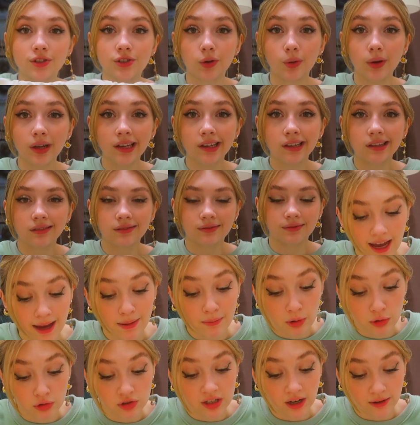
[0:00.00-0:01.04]
Zoink! I
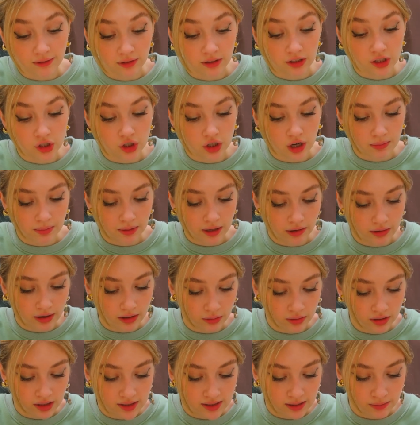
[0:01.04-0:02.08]
most definitely should not play around
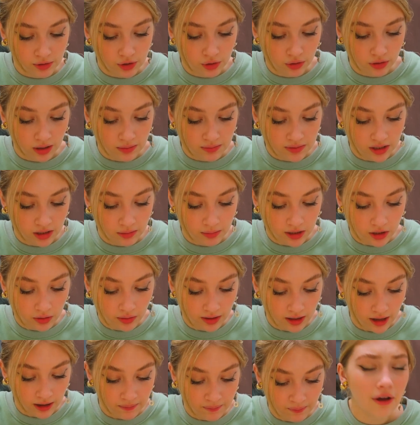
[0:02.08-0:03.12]
with these. I'm too clumsy to be
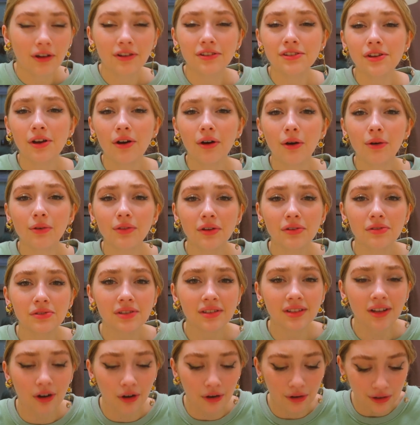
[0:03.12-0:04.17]
doing that. Also,
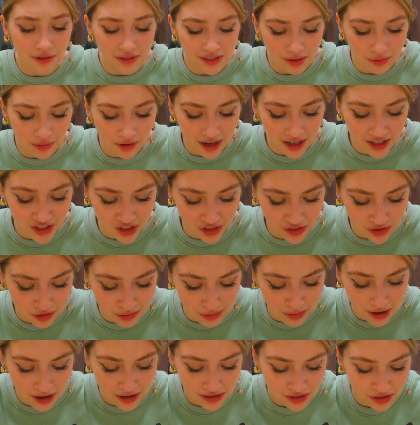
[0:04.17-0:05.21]
those girls that were at Gentle
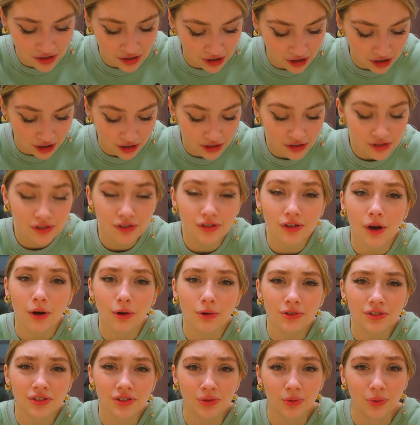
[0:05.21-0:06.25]
Monster,
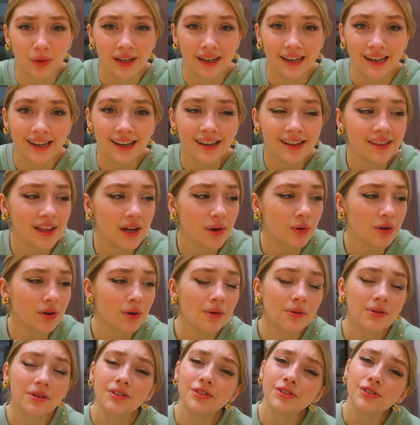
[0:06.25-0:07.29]
so sweet. They
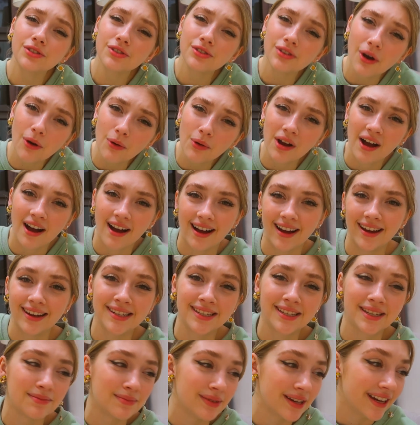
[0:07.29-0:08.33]
were so
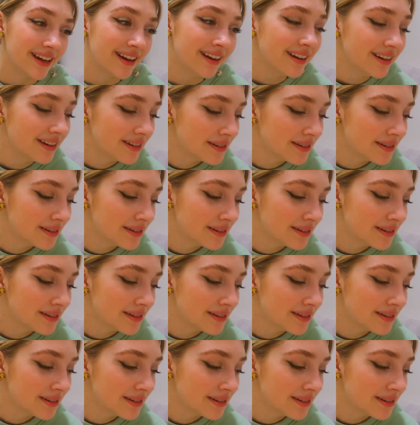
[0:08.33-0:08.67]
kind to me.